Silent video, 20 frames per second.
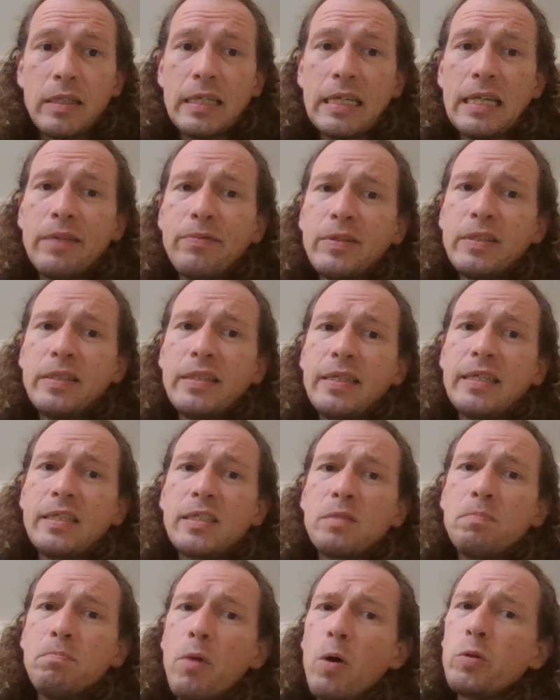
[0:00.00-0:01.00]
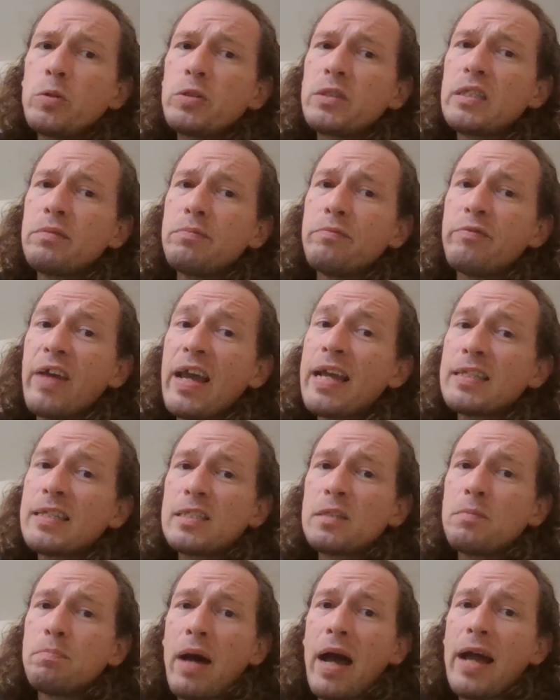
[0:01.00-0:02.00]
Even its most
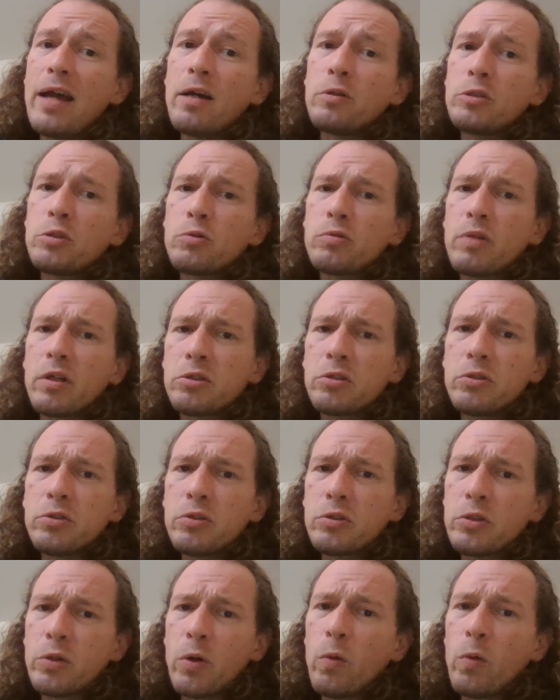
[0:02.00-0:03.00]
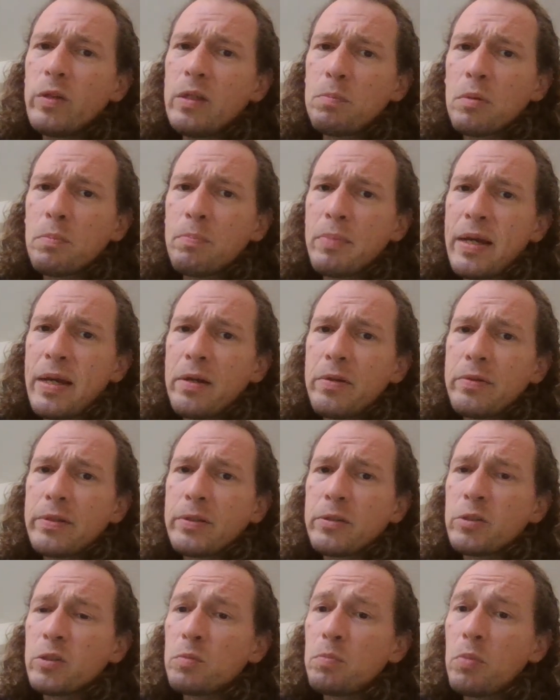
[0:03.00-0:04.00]
advanced biostructures could only propel
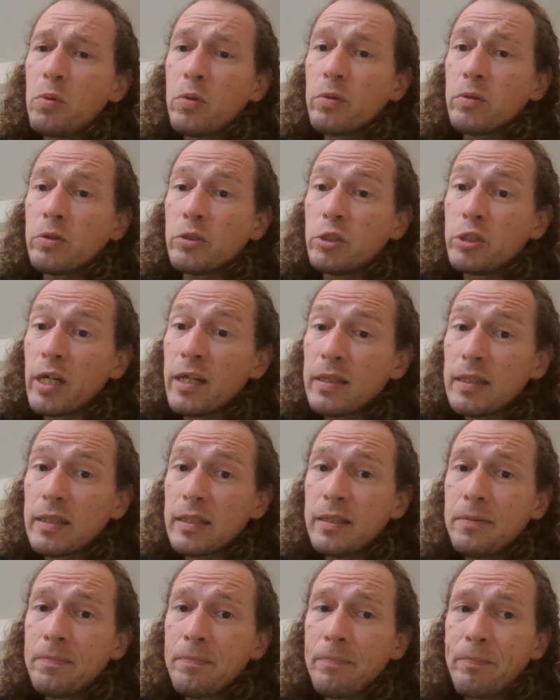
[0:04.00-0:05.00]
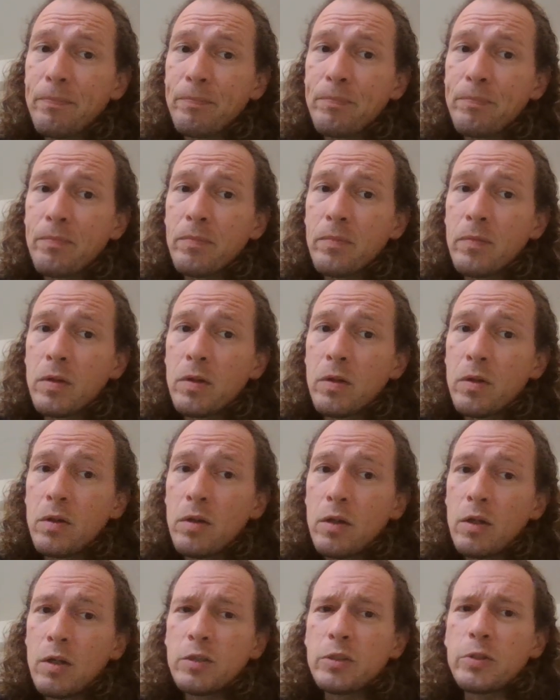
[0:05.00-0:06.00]
their spore gently.
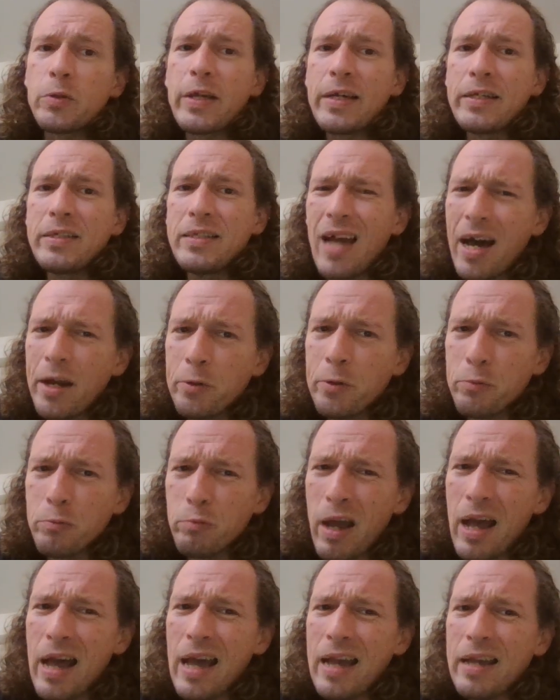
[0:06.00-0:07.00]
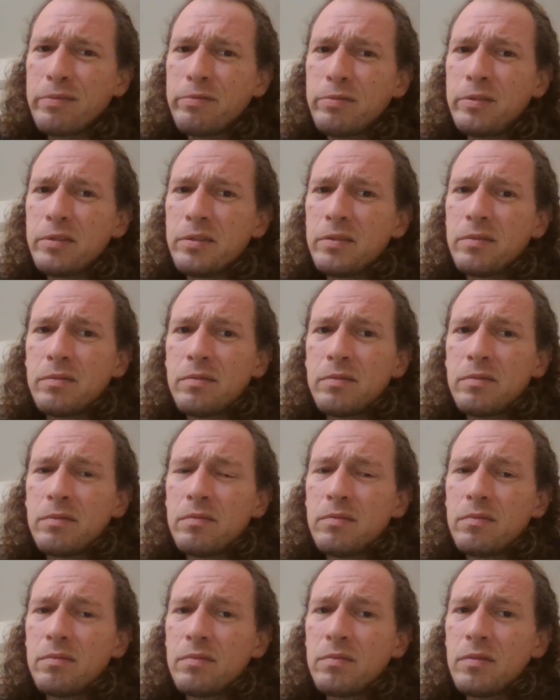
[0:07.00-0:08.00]
So they had not arrived
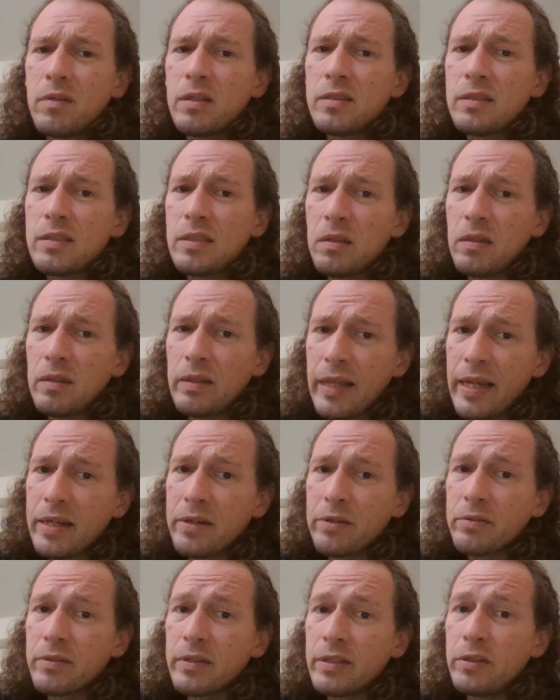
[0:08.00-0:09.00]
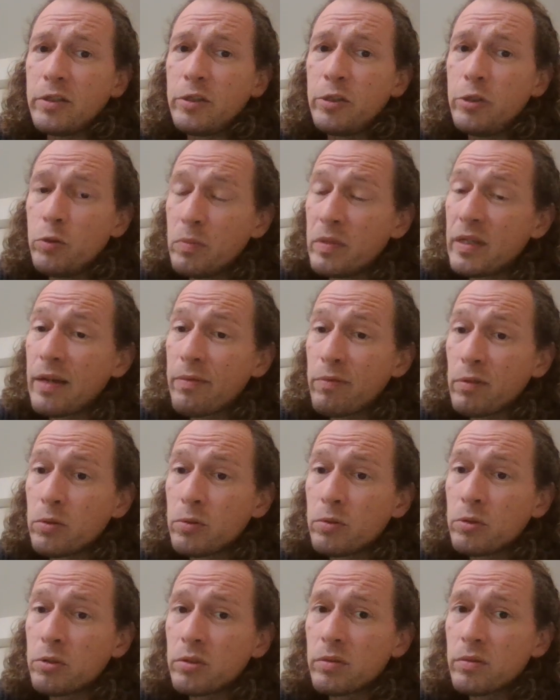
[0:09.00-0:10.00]
until later in human
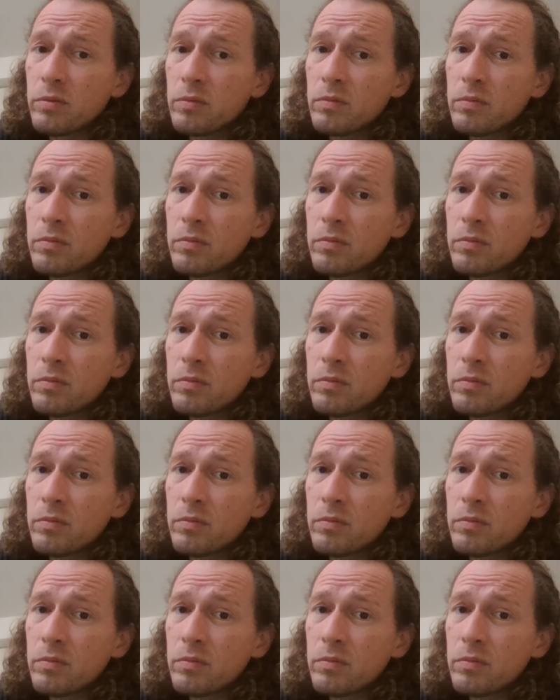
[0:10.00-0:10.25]
evolution.